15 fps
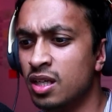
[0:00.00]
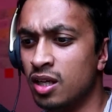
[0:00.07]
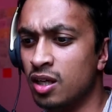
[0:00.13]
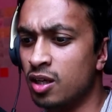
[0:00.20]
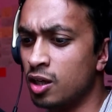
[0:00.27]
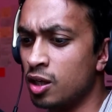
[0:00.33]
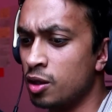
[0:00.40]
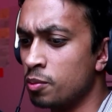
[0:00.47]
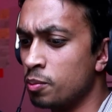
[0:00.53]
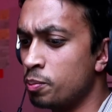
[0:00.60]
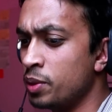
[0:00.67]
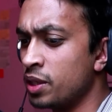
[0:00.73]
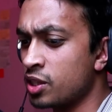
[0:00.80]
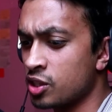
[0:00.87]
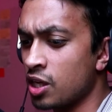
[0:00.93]
Um,
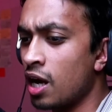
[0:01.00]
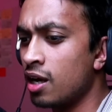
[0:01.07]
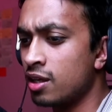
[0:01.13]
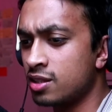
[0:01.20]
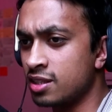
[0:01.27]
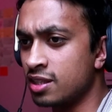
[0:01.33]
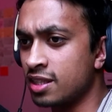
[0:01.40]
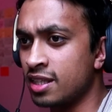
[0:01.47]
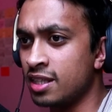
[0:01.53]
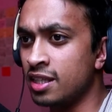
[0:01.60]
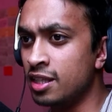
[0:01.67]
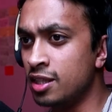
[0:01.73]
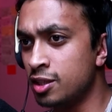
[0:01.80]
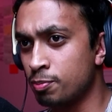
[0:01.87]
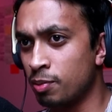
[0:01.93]
big shout out to the
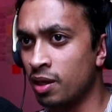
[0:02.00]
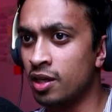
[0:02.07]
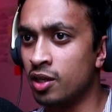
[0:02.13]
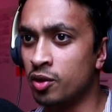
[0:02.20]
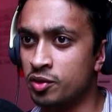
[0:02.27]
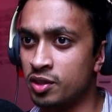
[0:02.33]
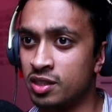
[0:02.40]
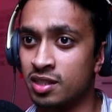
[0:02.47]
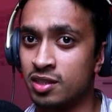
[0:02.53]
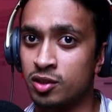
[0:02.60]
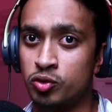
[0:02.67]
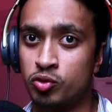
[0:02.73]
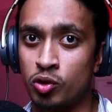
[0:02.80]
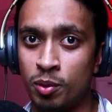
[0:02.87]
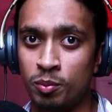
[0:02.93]
keys player on this and the
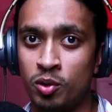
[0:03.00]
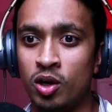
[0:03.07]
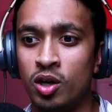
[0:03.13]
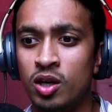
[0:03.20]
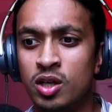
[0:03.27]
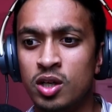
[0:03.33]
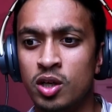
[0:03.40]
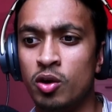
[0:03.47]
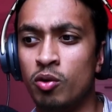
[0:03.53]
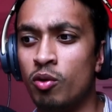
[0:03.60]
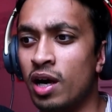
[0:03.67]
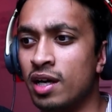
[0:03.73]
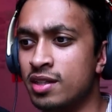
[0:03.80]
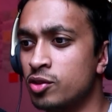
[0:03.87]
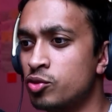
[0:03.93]
drummer,
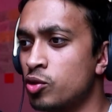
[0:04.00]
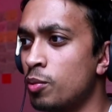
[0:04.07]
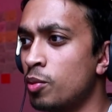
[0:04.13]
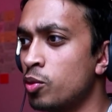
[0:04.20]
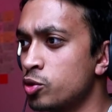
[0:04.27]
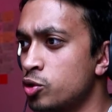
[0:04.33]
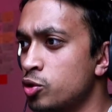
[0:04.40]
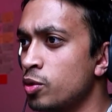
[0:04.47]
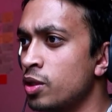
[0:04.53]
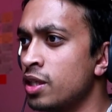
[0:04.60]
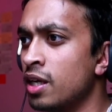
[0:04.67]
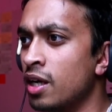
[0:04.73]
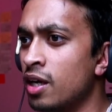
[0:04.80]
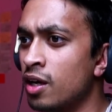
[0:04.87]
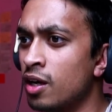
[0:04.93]
right? The drummer was doing.
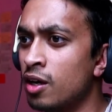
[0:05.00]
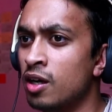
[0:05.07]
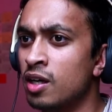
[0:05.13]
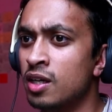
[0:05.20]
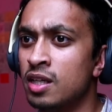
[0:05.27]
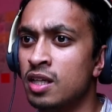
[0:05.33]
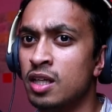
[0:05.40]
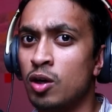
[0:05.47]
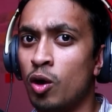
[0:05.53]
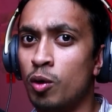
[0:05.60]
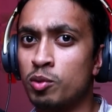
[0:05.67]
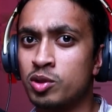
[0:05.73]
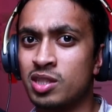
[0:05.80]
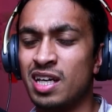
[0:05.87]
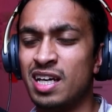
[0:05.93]
Uh,
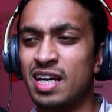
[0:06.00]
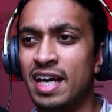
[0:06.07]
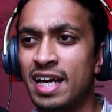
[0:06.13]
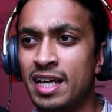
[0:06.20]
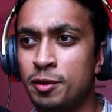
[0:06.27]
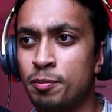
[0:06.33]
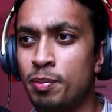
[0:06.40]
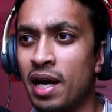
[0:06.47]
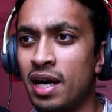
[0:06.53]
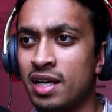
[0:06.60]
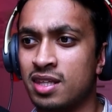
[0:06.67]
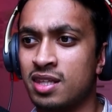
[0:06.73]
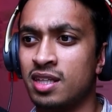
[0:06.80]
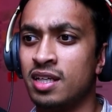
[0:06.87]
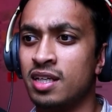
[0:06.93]
almost a laid back
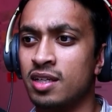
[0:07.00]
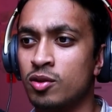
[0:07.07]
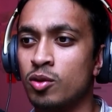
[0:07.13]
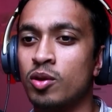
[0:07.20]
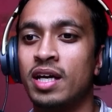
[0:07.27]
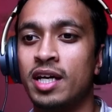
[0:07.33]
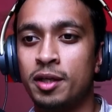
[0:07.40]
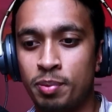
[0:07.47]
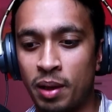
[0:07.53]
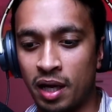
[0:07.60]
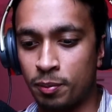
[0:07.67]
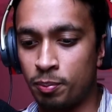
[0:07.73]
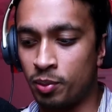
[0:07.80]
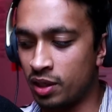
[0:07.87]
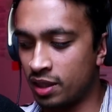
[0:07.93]
thing not laid back
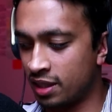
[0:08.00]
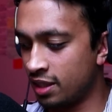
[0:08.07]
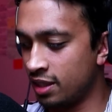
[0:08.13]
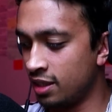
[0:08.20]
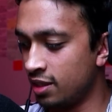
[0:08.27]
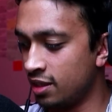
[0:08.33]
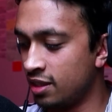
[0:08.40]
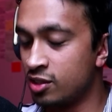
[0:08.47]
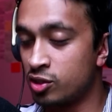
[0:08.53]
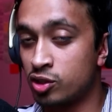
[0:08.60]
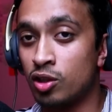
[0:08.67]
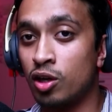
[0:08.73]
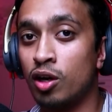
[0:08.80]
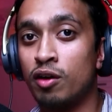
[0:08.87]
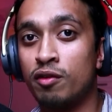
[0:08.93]
but he he
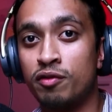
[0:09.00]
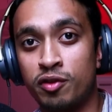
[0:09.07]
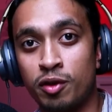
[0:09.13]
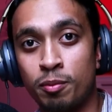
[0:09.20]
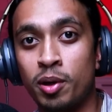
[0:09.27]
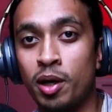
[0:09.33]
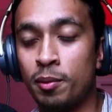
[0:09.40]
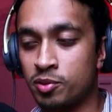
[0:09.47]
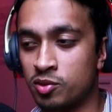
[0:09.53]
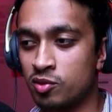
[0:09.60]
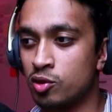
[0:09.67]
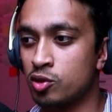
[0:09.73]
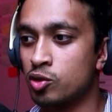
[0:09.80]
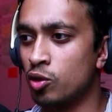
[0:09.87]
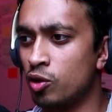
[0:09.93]
served the purpose of
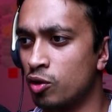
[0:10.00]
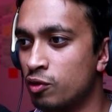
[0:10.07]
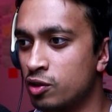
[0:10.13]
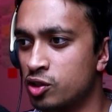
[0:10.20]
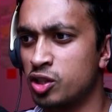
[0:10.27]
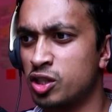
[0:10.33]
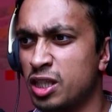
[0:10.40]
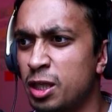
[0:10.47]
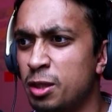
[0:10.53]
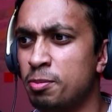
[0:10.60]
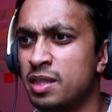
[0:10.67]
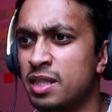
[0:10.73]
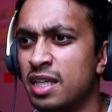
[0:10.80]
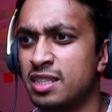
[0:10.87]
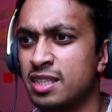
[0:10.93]
the song just
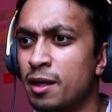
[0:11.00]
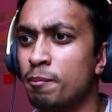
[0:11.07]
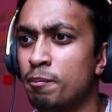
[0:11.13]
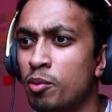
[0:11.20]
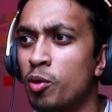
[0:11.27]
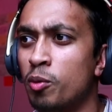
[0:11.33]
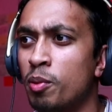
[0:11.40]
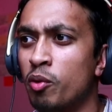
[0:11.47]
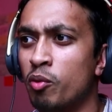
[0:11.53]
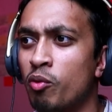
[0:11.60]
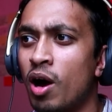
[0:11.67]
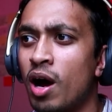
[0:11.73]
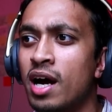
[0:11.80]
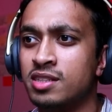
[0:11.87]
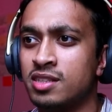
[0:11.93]
keeping that tempo but
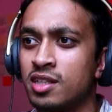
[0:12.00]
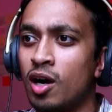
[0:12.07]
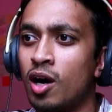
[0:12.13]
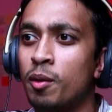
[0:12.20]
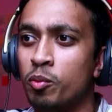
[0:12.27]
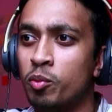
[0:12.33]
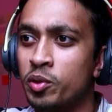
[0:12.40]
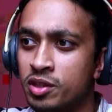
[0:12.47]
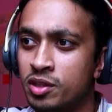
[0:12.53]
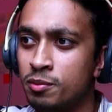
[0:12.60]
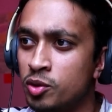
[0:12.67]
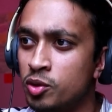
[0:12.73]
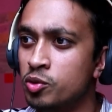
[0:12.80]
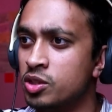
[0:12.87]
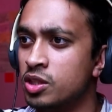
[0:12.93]
rising up with the
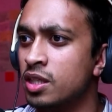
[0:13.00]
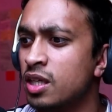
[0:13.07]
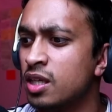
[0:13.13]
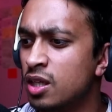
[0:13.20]
music